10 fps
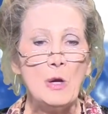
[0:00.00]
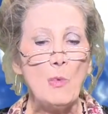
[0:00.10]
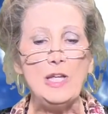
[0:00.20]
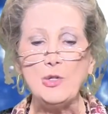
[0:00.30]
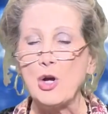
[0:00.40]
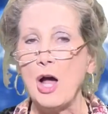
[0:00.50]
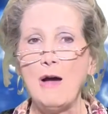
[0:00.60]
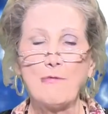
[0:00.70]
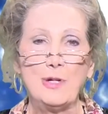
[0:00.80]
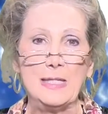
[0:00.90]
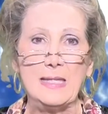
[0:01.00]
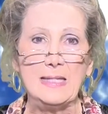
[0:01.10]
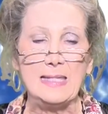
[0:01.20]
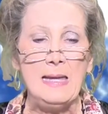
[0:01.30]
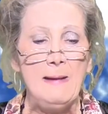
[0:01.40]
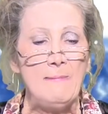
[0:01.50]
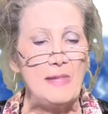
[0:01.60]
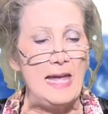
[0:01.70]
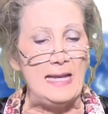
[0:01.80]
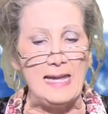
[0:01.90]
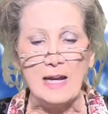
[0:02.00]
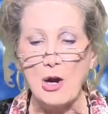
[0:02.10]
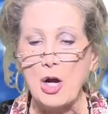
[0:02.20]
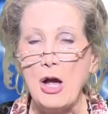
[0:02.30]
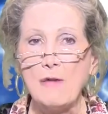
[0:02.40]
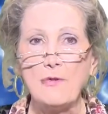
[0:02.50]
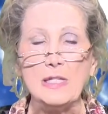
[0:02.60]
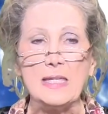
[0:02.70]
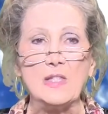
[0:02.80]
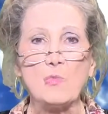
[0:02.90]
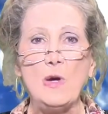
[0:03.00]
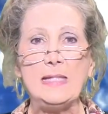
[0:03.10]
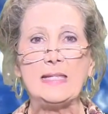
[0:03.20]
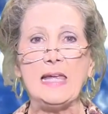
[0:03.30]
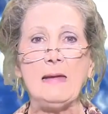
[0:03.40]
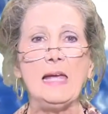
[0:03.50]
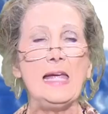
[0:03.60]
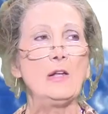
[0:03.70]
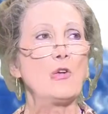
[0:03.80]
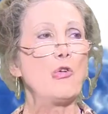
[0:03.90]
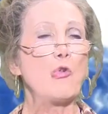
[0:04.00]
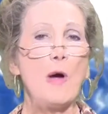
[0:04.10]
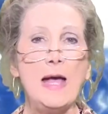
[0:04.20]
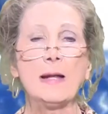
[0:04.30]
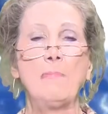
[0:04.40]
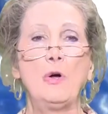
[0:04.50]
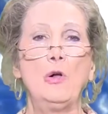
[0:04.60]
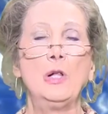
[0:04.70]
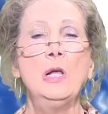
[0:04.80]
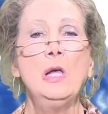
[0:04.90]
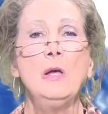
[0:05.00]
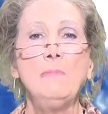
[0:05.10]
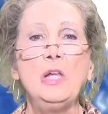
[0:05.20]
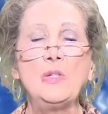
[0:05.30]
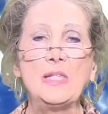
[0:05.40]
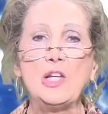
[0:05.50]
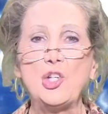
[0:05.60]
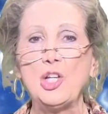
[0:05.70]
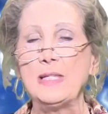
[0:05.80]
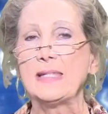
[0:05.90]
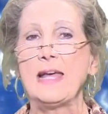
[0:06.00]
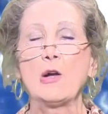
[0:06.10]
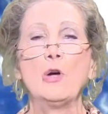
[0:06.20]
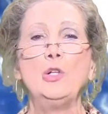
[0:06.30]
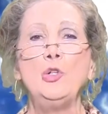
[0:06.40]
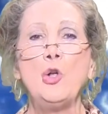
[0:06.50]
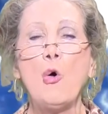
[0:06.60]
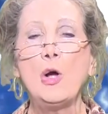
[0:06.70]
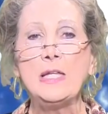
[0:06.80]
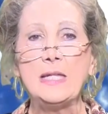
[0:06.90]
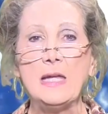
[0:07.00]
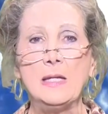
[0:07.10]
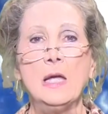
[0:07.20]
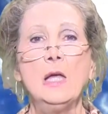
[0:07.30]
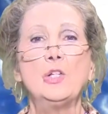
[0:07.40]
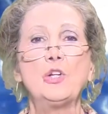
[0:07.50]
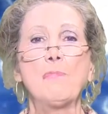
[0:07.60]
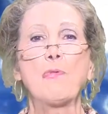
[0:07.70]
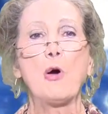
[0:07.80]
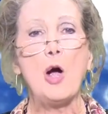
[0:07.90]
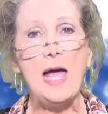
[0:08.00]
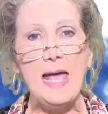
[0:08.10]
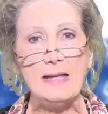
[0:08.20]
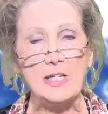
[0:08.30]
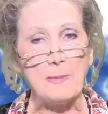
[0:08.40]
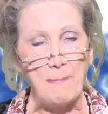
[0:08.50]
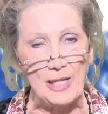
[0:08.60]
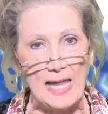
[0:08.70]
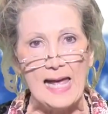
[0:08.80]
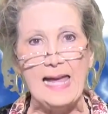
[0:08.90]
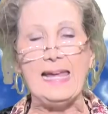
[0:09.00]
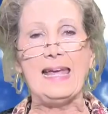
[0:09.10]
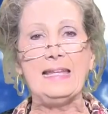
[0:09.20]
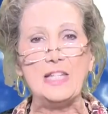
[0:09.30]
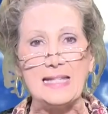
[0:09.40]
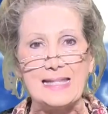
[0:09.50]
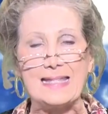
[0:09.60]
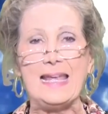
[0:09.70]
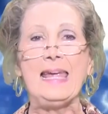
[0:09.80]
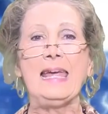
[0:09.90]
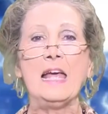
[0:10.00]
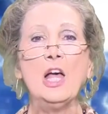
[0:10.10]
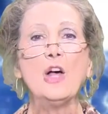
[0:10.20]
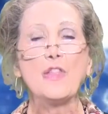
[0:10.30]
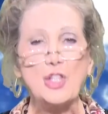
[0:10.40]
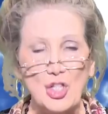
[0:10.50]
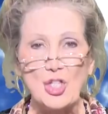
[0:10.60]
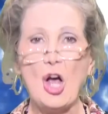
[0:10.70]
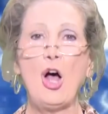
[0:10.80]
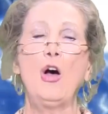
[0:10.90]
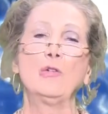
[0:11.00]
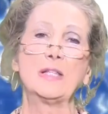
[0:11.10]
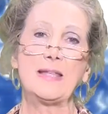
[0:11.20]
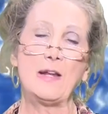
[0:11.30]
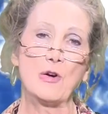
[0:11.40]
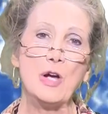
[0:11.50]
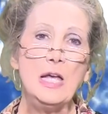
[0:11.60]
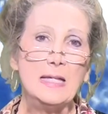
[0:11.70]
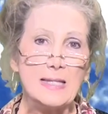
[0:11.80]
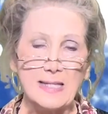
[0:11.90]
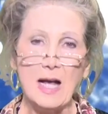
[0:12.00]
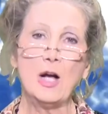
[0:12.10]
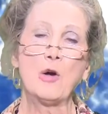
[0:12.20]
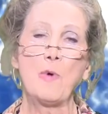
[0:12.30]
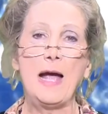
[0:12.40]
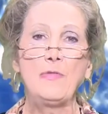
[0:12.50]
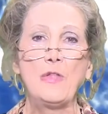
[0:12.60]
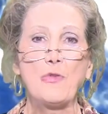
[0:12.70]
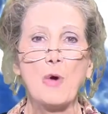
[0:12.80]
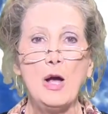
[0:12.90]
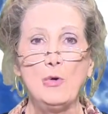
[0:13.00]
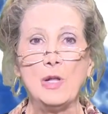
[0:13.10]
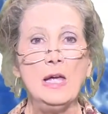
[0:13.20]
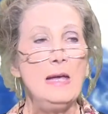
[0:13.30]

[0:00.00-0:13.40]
We do conferences, and in our conferences, we see incredible musicians that are anointed to play and to sing the songs that are sung around the throne.